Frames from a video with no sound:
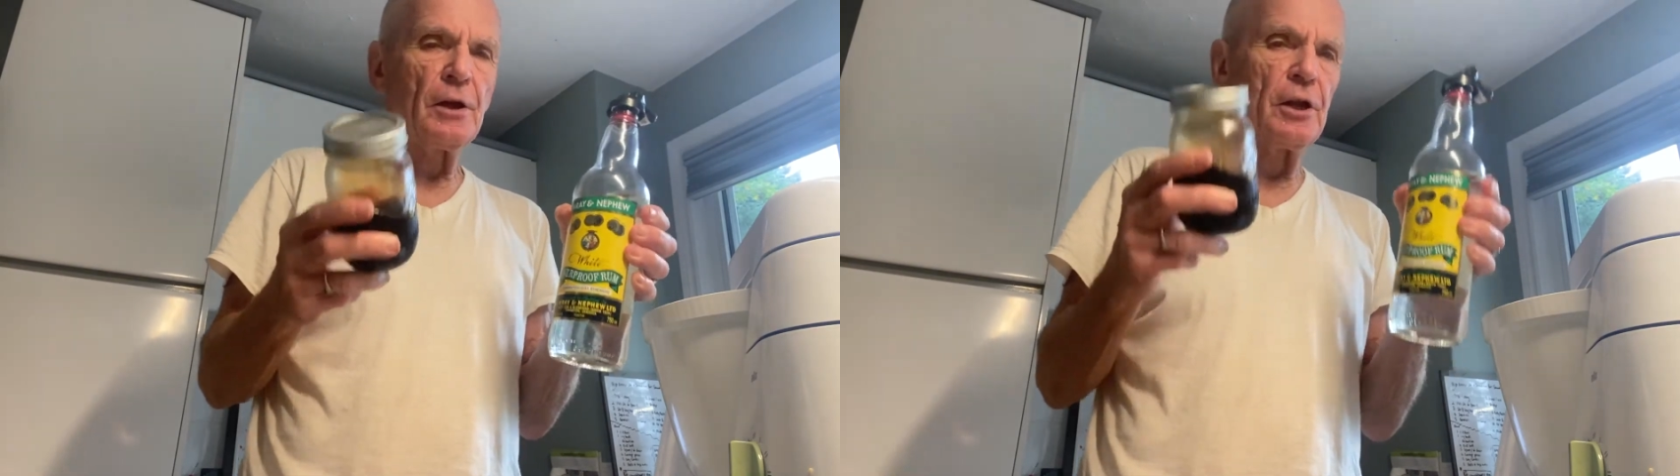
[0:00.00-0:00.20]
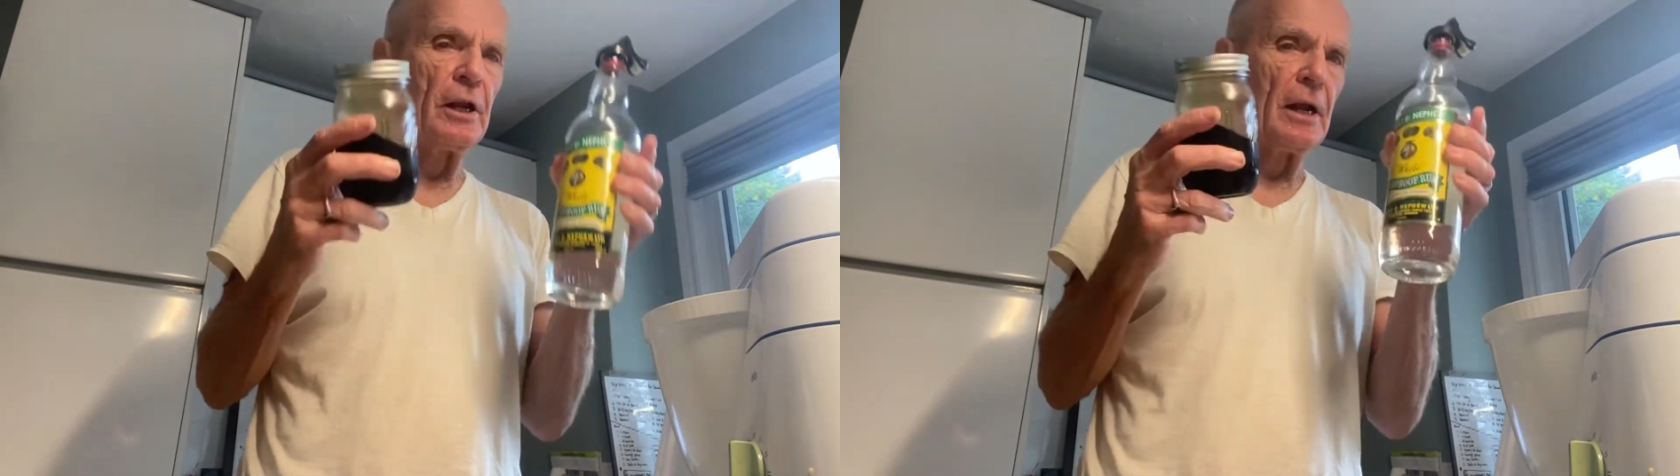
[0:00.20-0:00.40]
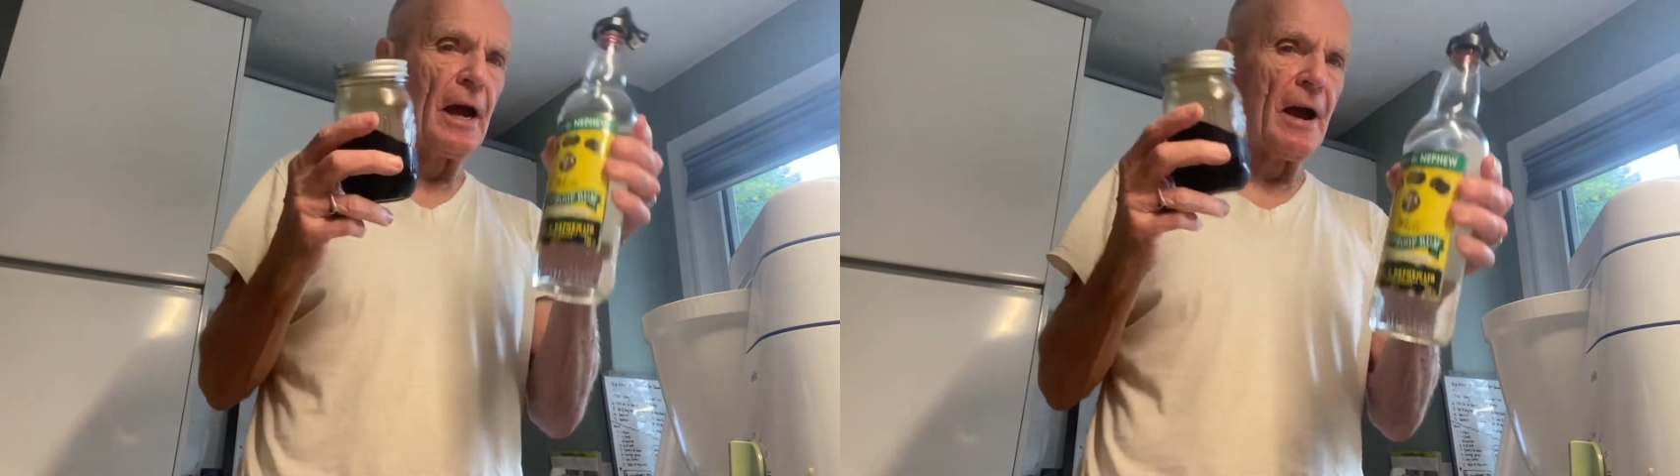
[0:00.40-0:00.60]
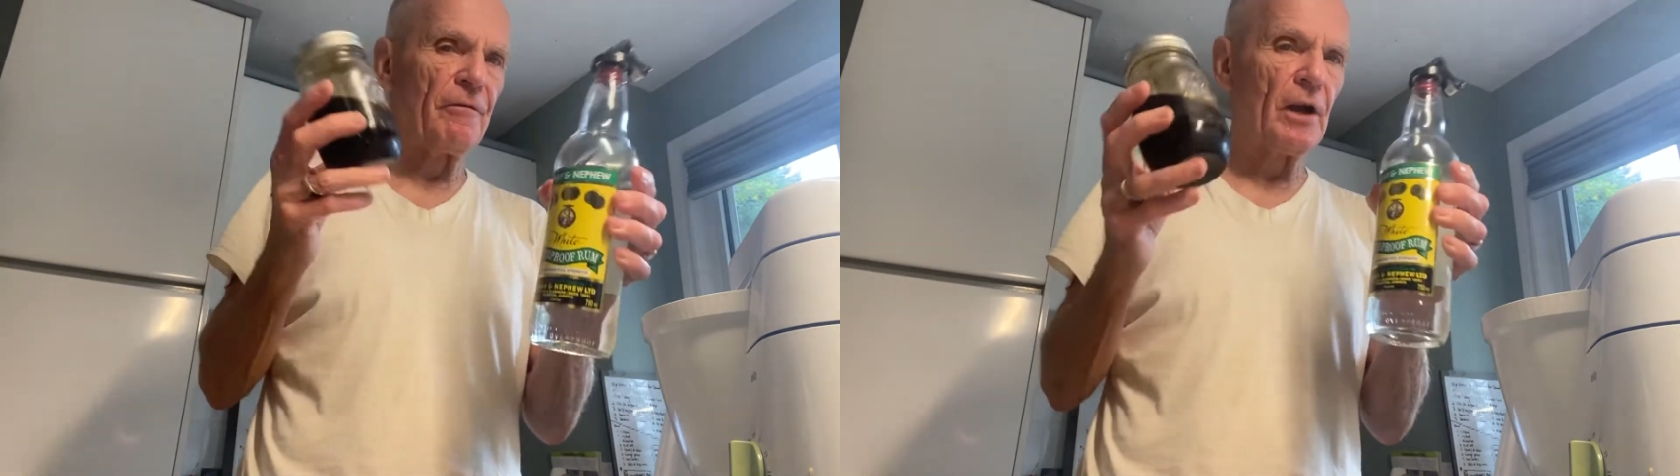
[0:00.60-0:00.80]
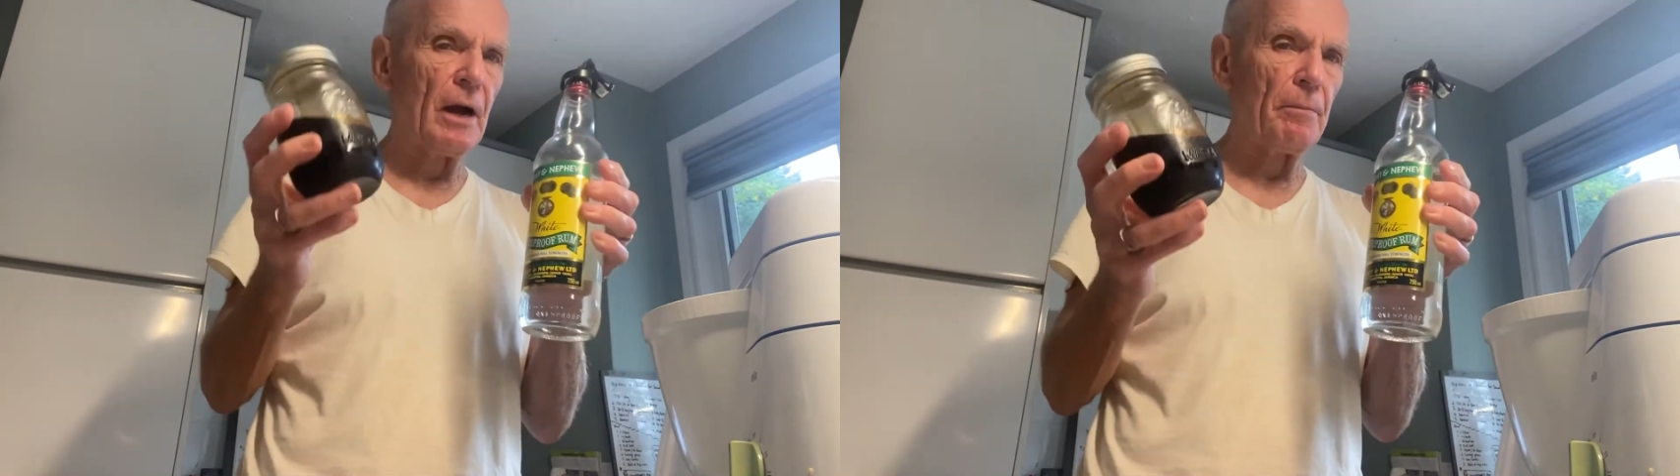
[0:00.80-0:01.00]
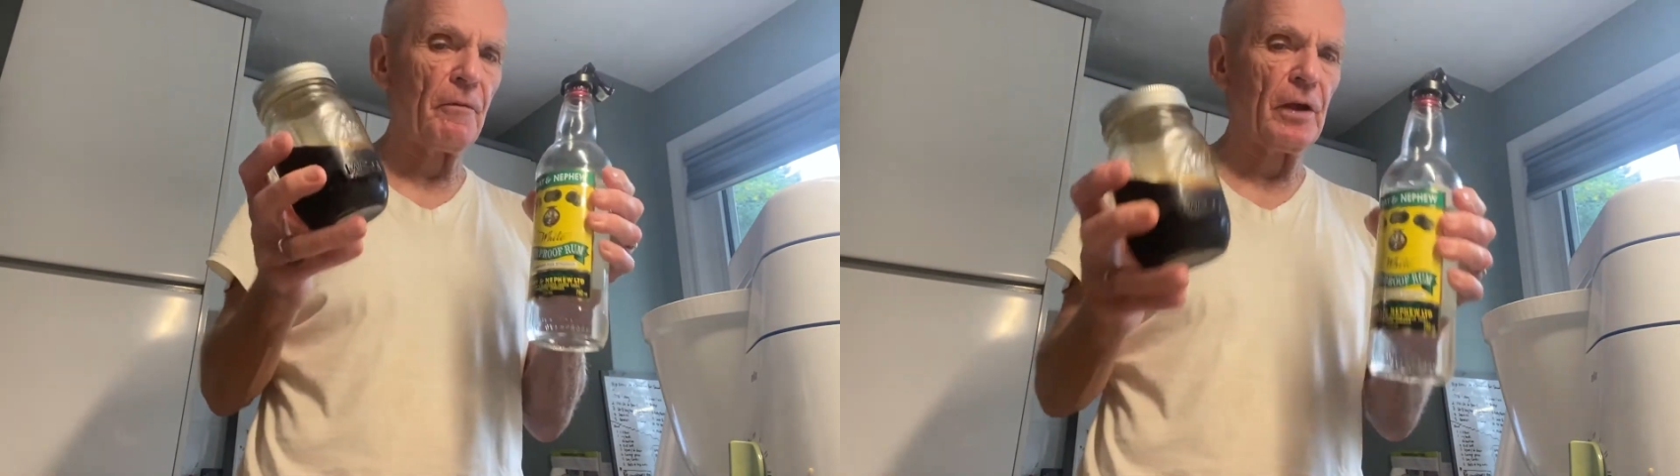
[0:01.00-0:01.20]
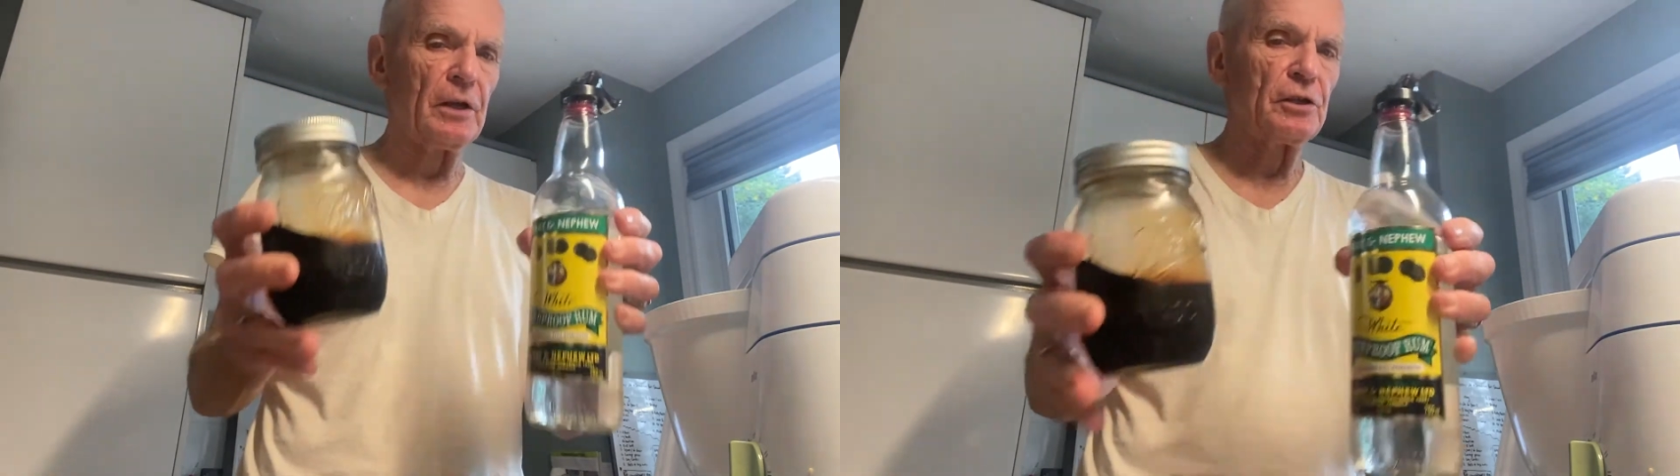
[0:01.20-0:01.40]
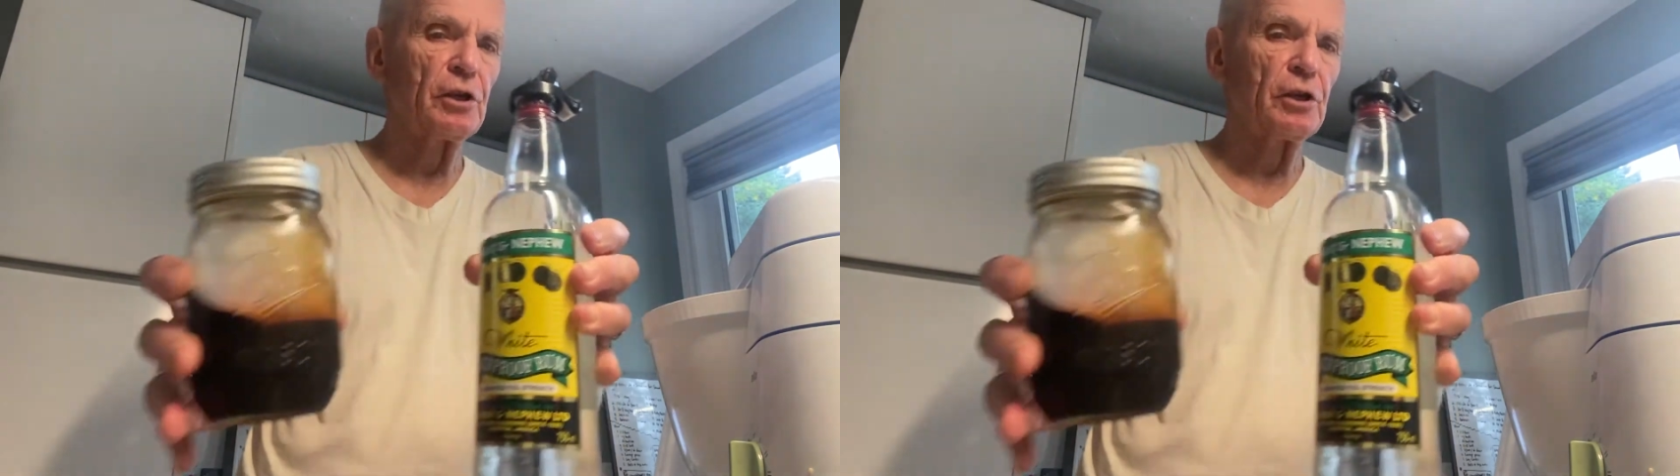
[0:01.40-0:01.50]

You need a 1/2 cup of each.